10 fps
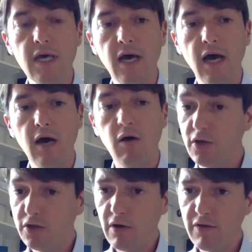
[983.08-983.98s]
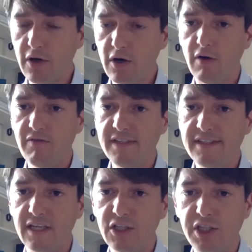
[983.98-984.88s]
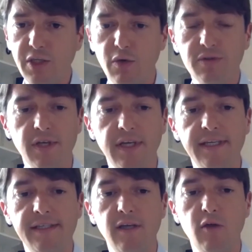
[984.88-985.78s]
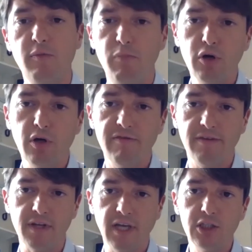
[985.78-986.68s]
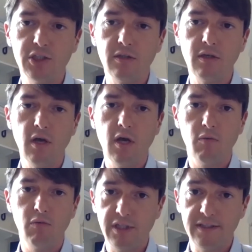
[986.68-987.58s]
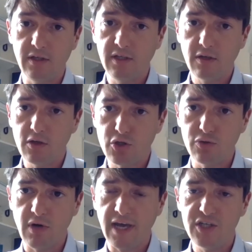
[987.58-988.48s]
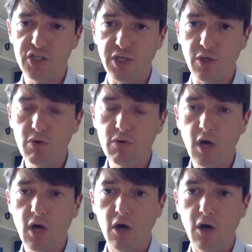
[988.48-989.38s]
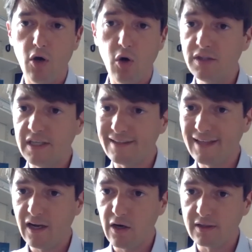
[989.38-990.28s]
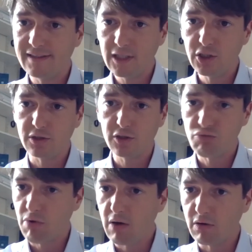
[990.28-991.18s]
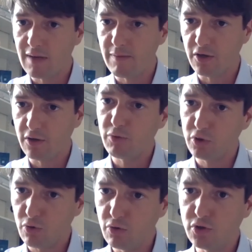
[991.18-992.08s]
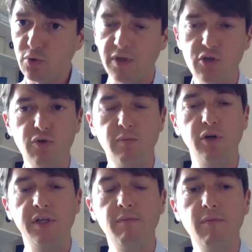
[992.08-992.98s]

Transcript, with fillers: Uh, another of these NGOs is the Berghof Foundation, which is an international NGO uh, holding dialogue sessions throughout Lebanon, but also in Tripoli.